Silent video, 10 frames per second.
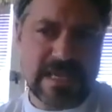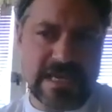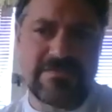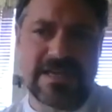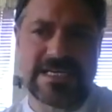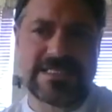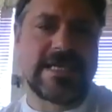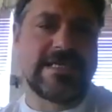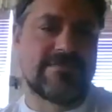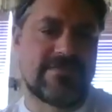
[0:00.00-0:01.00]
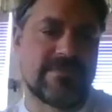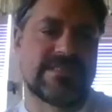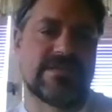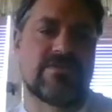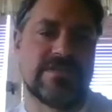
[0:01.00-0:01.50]
if there is data,
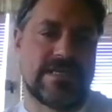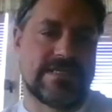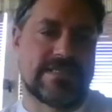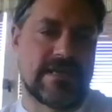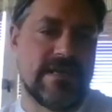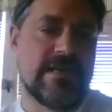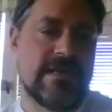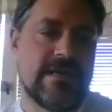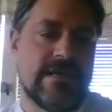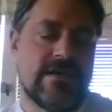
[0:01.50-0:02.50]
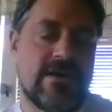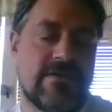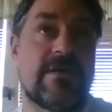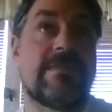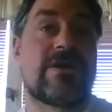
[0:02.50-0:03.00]
pharmaceutical data,
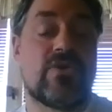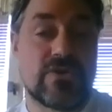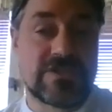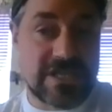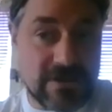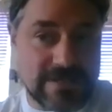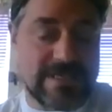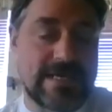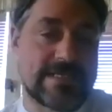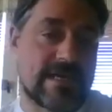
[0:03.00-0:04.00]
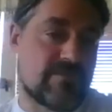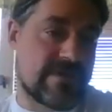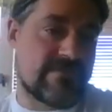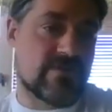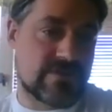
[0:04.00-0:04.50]
pharmacological data, we
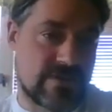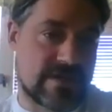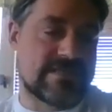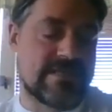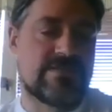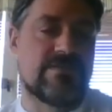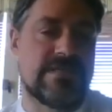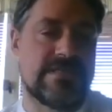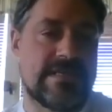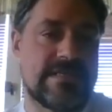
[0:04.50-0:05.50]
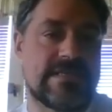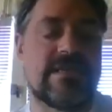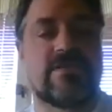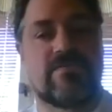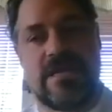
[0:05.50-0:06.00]
have also access to this data
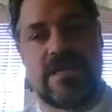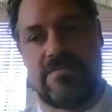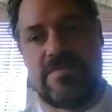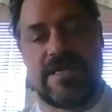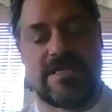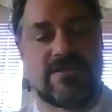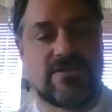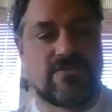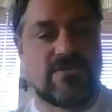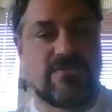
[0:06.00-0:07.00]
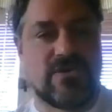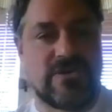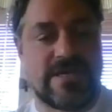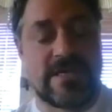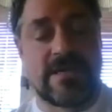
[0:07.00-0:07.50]
that will help later to the model.
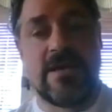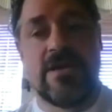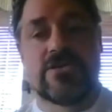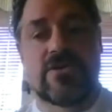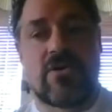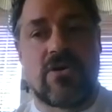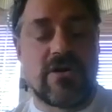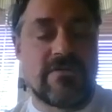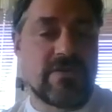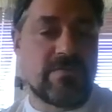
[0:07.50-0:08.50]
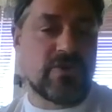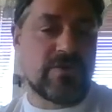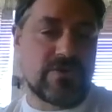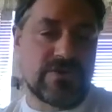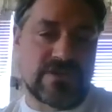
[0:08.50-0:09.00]
So all of the
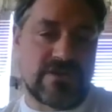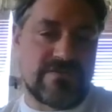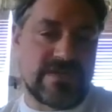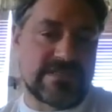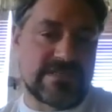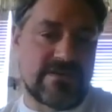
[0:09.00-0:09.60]
purpose of this